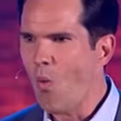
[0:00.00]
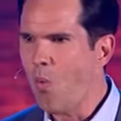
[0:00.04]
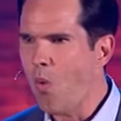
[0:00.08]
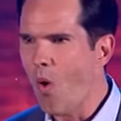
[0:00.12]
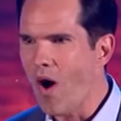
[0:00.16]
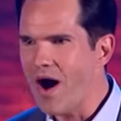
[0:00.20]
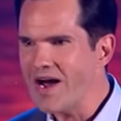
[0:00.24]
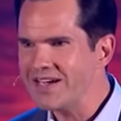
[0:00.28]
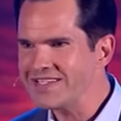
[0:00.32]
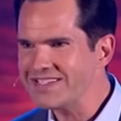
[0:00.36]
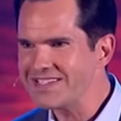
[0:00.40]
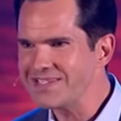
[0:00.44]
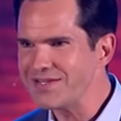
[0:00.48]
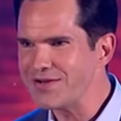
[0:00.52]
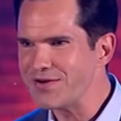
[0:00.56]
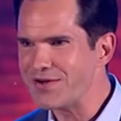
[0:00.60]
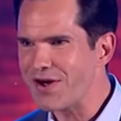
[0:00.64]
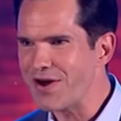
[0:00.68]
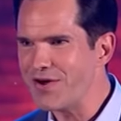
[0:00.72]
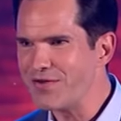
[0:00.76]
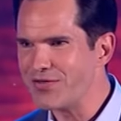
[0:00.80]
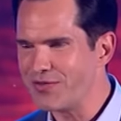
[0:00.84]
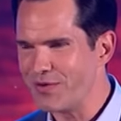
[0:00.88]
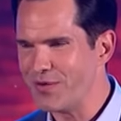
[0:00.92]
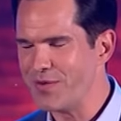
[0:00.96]
Why did you
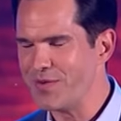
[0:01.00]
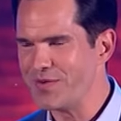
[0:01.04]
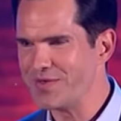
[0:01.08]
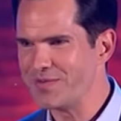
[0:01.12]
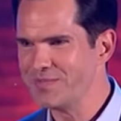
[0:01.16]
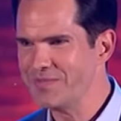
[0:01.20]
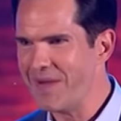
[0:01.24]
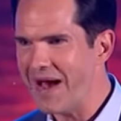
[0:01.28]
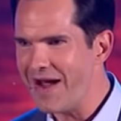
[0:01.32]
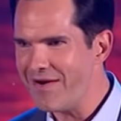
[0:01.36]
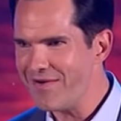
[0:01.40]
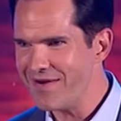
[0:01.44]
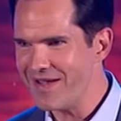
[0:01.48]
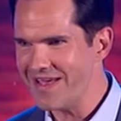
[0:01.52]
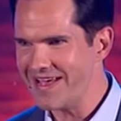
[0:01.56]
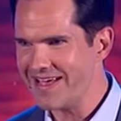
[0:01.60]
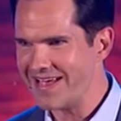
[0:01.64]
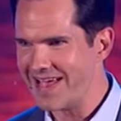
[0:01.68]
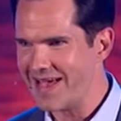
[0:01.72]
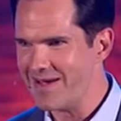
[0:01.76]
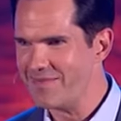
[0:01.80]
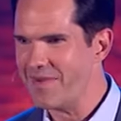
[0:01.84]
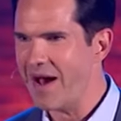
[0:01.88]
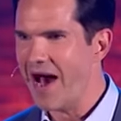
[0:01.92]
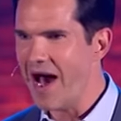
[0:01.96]
go through with marrying
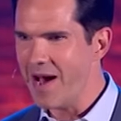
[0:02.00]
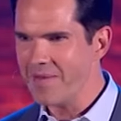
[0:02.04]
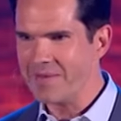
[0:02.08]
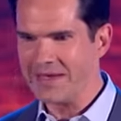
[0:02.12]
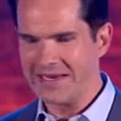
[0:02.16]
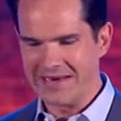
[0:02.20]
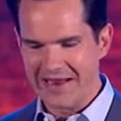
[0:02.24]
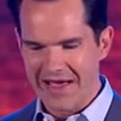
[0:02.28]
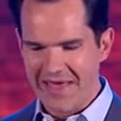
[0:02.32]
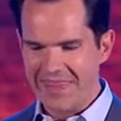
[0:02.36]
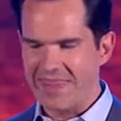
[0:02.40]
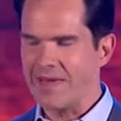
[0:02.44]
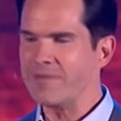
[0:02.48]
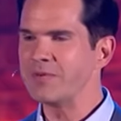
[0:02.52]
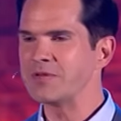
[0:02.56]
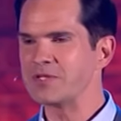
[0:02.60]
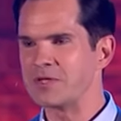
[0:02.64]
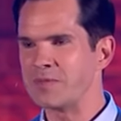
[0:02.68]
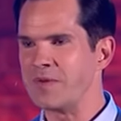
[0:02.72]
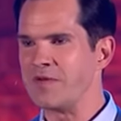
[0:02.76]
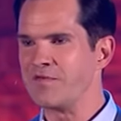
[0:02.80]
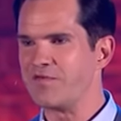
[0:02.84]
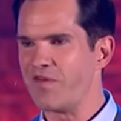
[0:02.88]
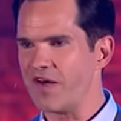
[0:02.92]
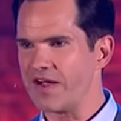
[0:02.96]
him? I mean, that must have
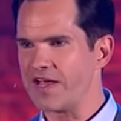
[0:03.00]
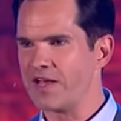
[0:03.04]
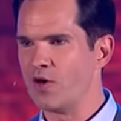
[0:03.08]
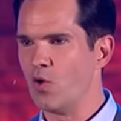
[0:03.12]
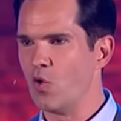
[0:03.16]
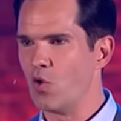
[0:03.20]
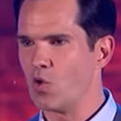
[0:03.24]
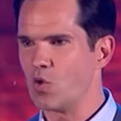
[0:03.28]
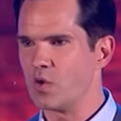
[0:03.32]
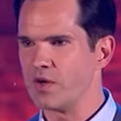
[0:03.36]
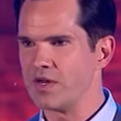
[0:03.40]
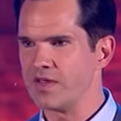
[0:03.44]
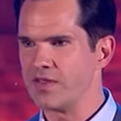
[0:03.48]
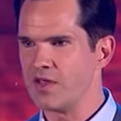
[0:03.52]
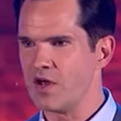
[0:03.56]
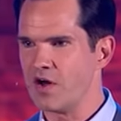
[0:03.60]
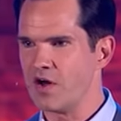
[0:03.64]
been fucking awkward in the